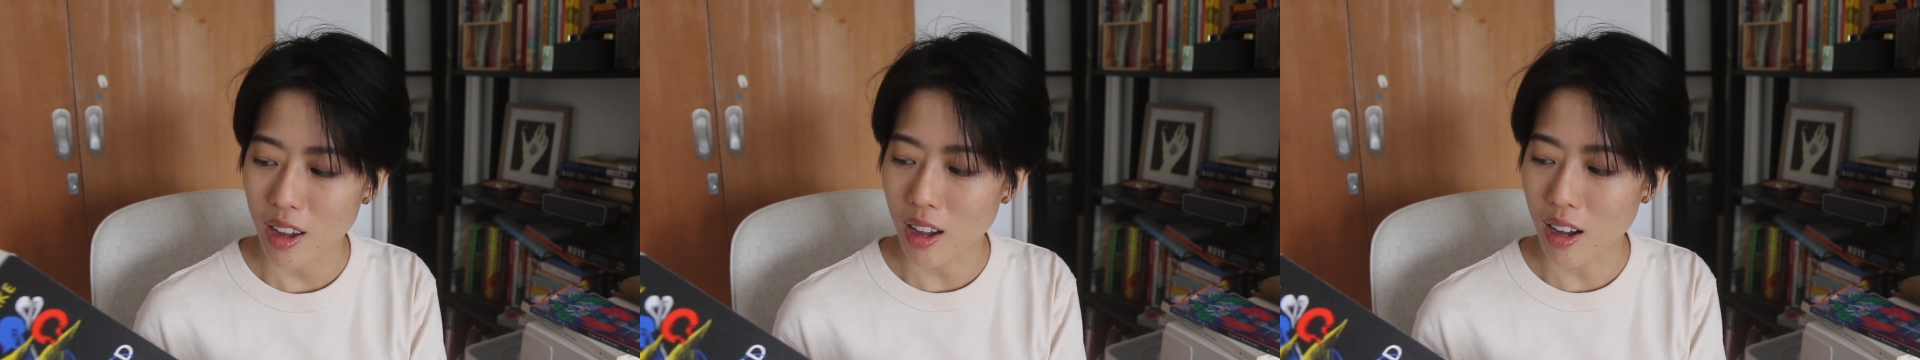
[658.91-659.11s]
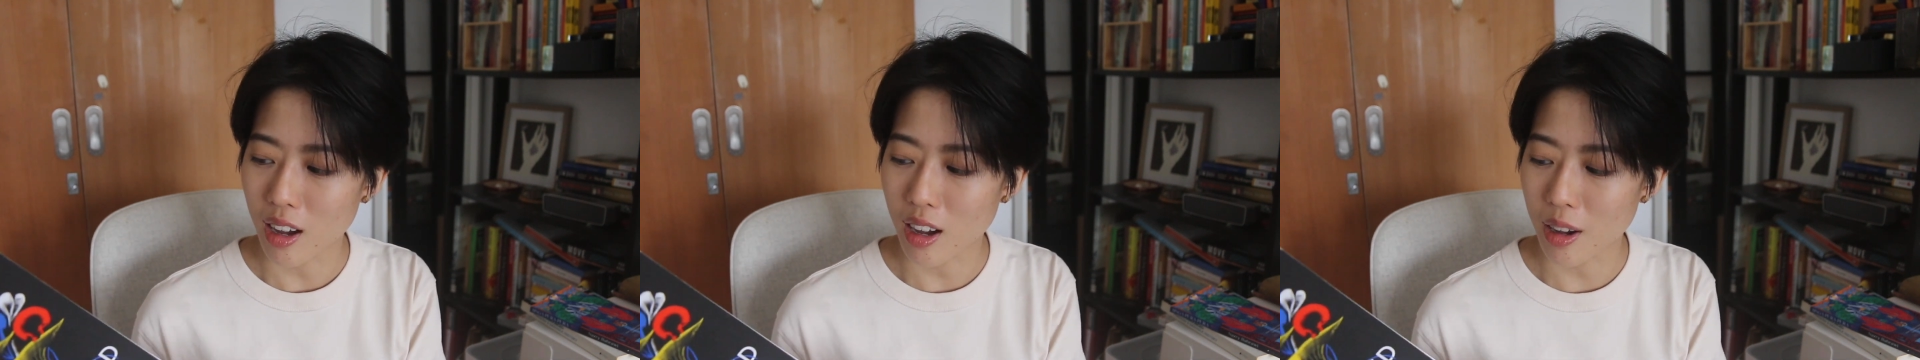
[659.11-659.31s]

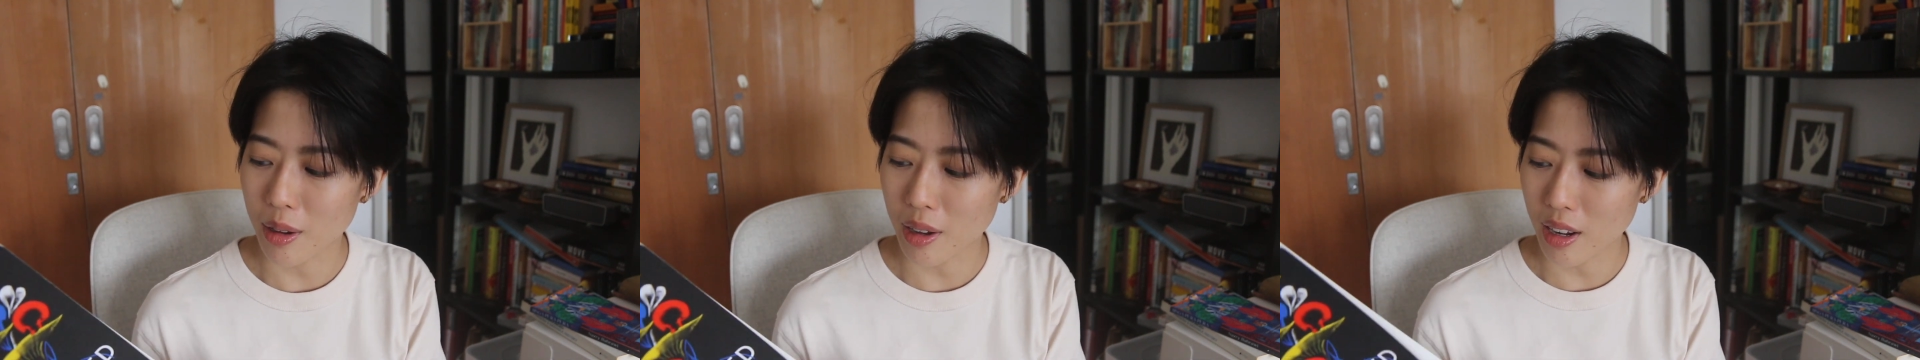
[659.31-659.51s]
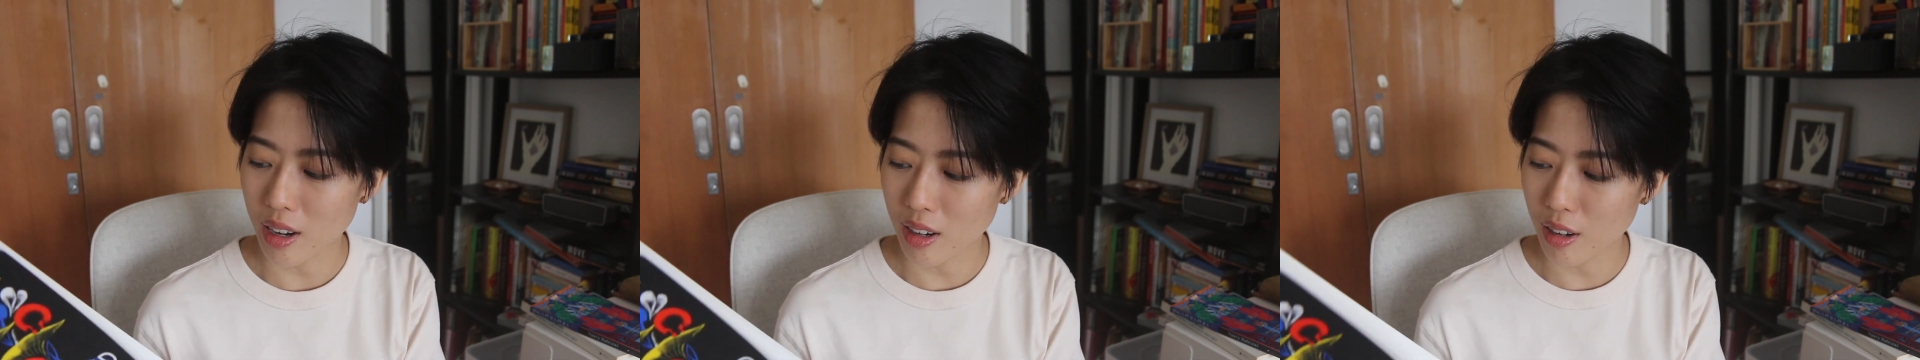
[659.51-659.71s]
And
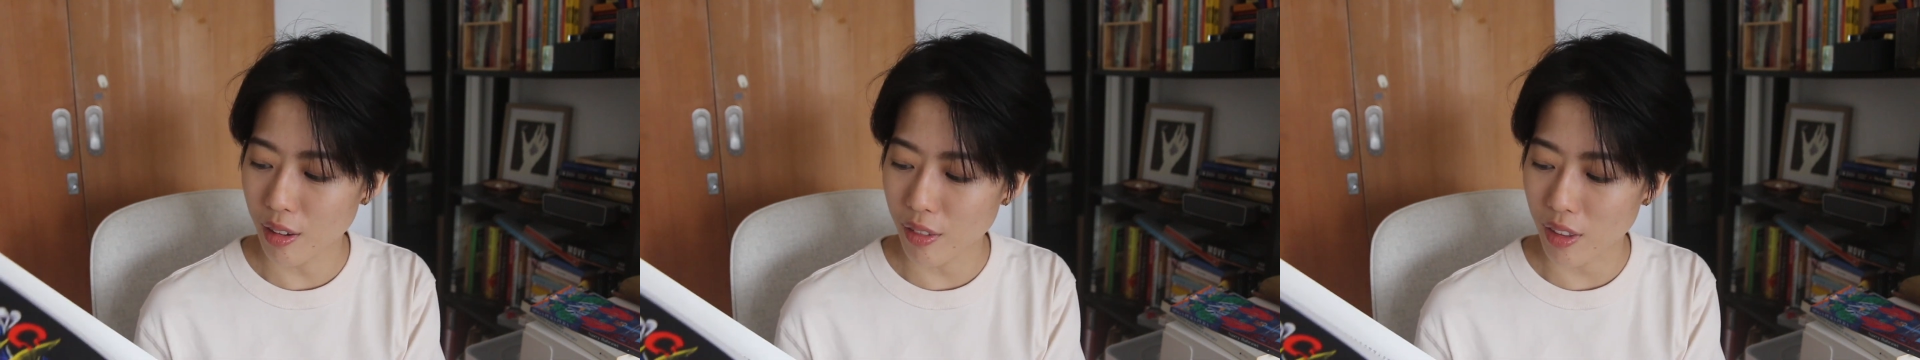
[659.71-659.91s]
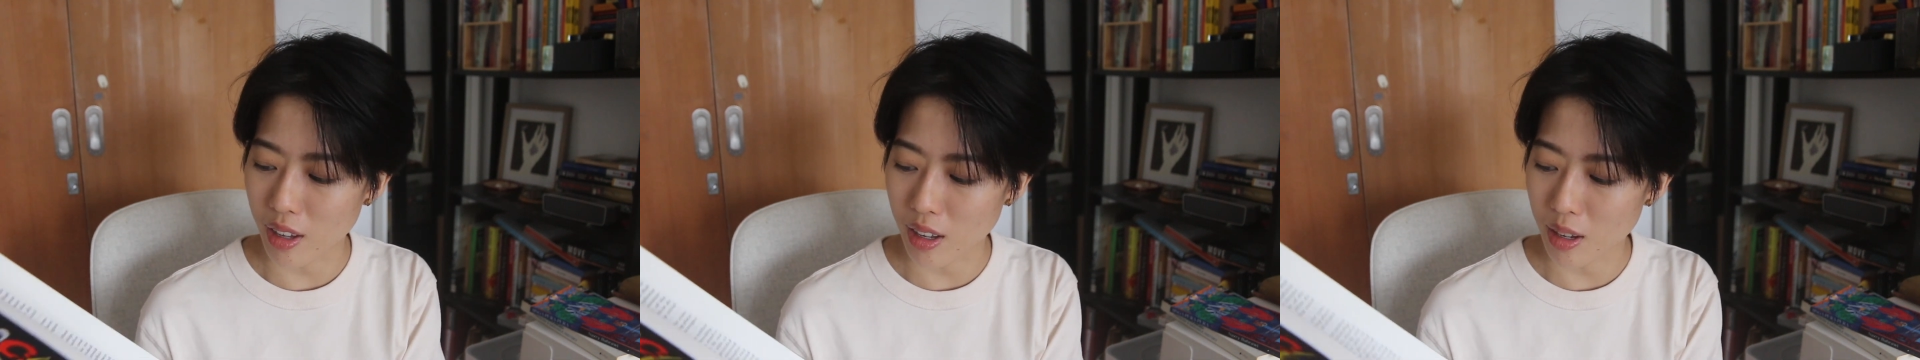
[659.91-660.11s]
I love
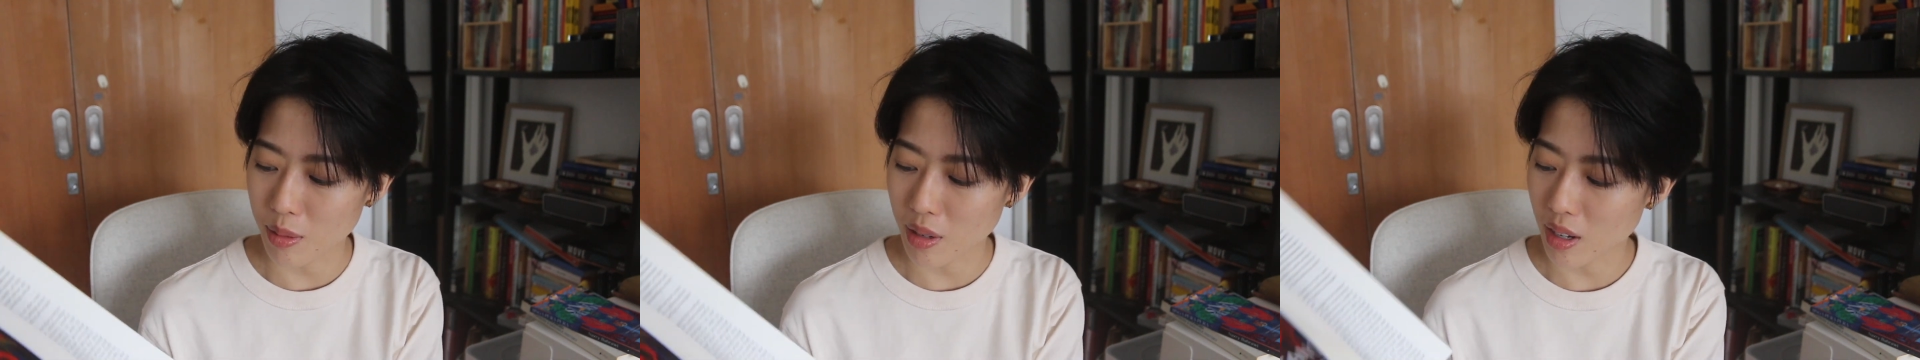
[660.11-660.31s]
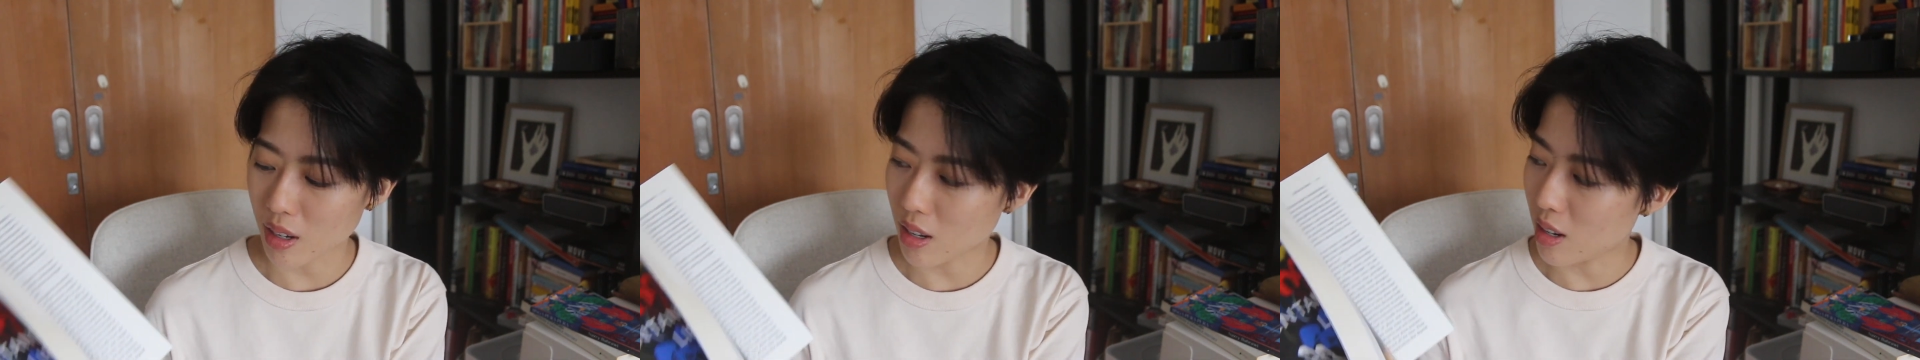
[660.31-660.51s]
that. I mean,
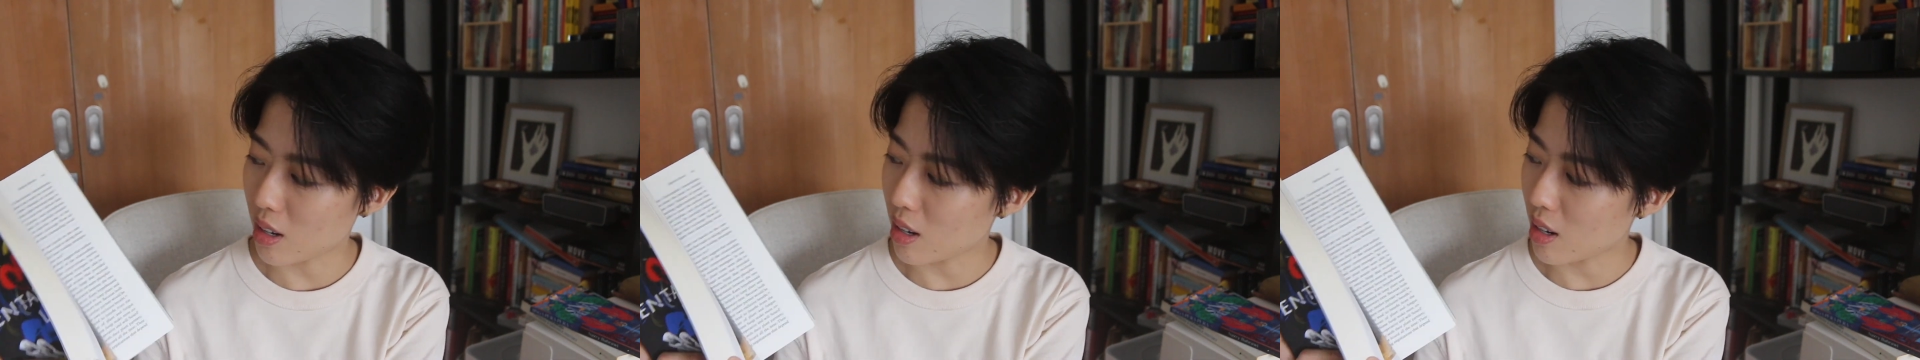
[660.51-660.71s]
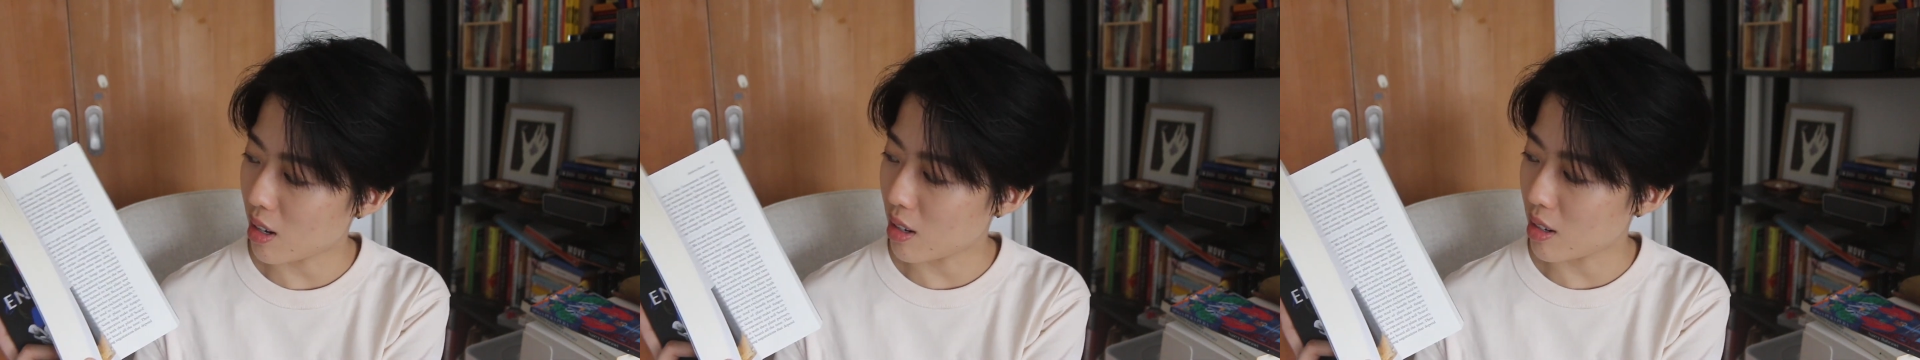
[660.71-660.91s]

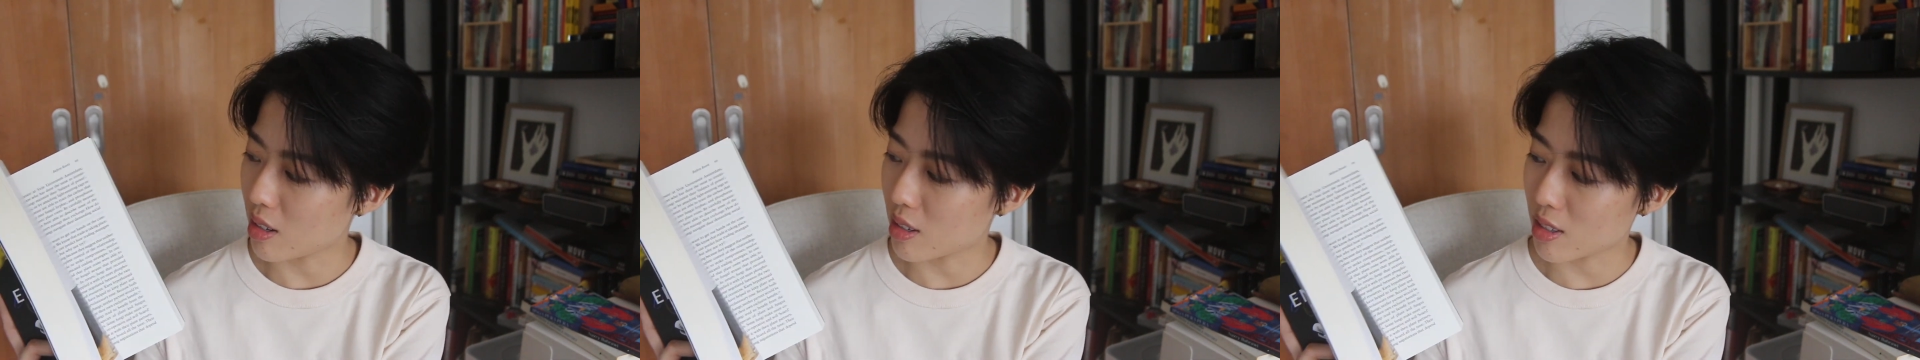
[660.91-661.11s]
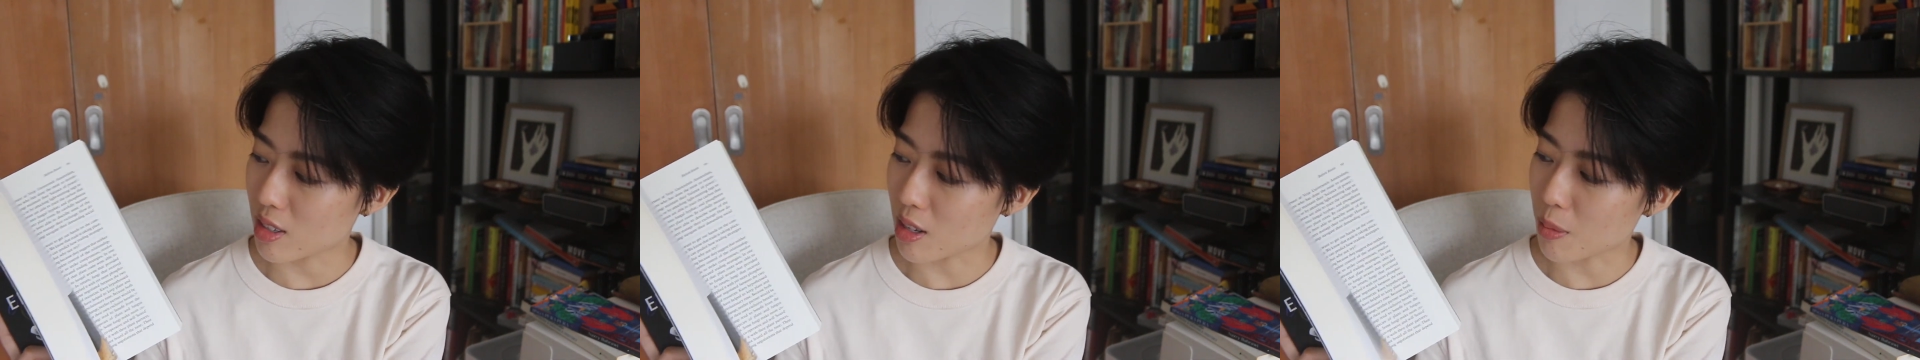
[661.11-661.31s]
there's
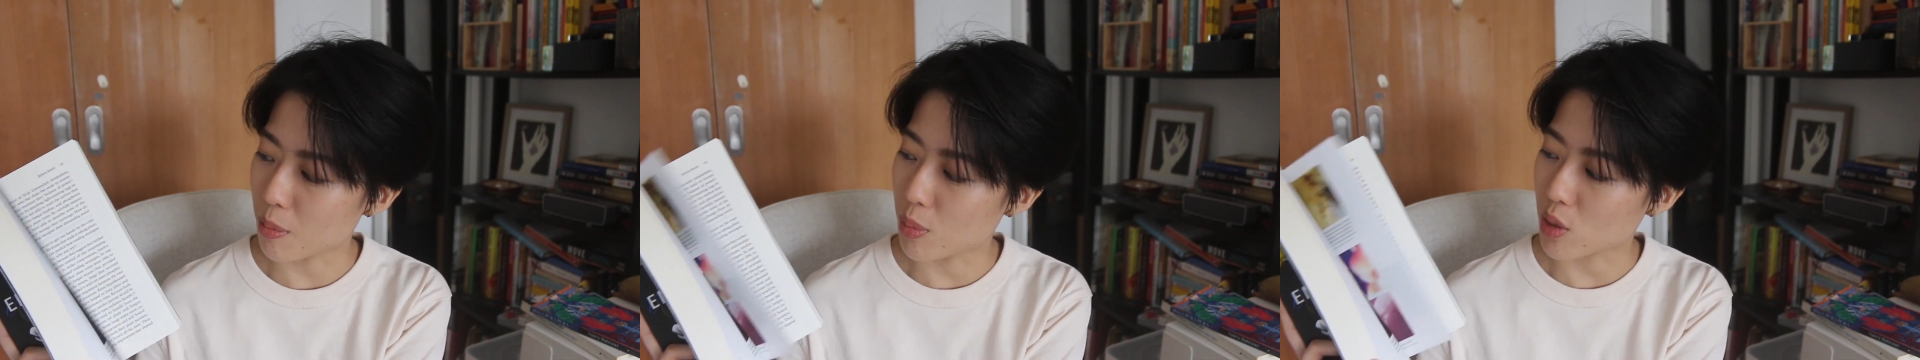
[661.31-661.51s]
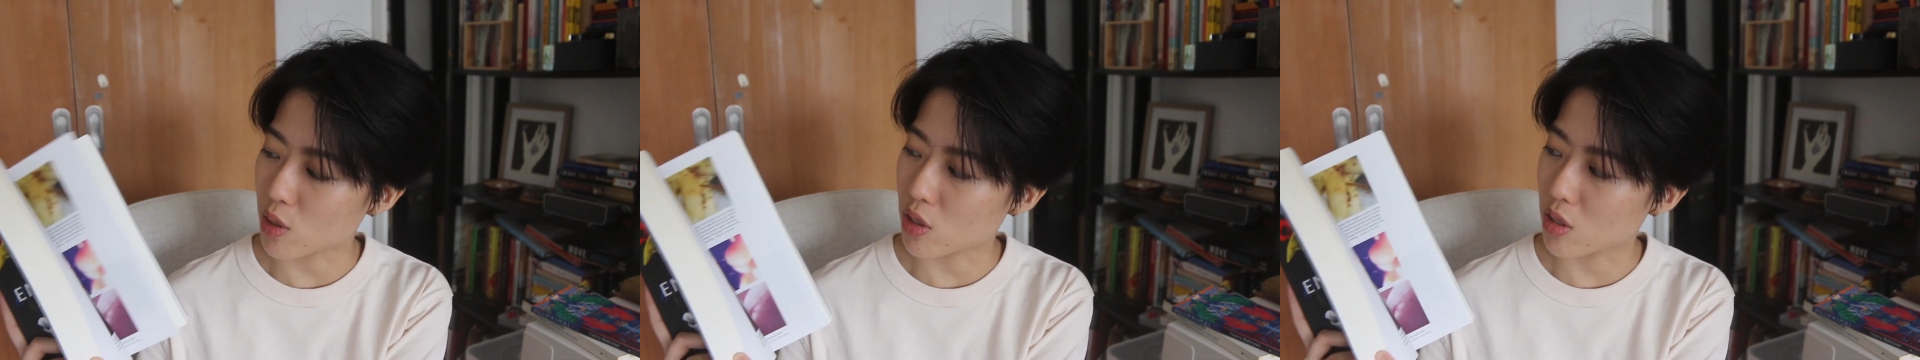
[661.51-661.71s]
some
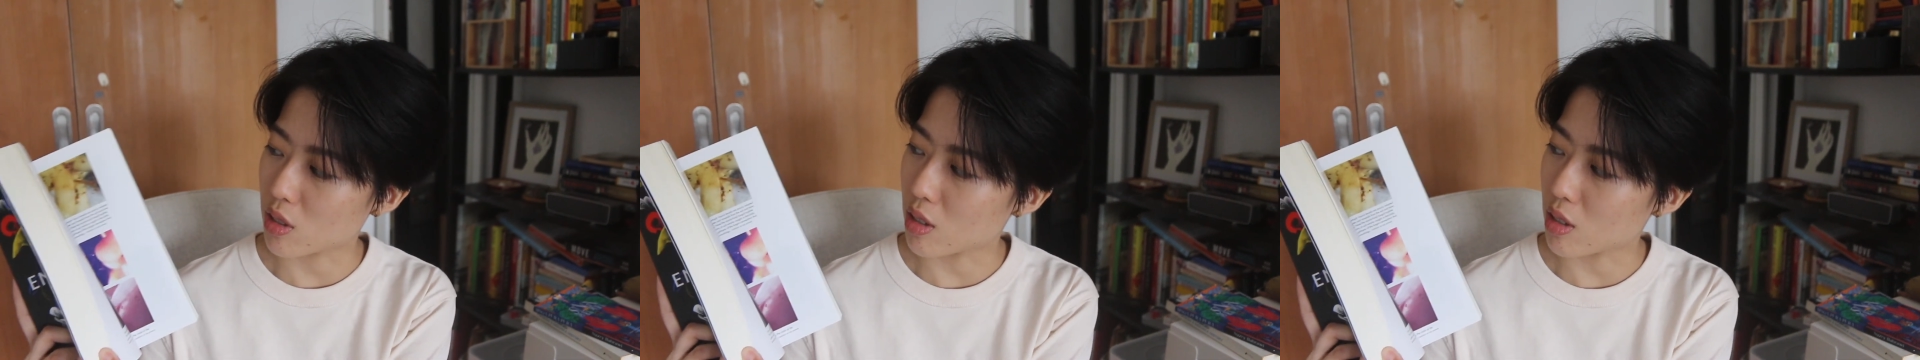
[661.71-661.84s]
pictures here you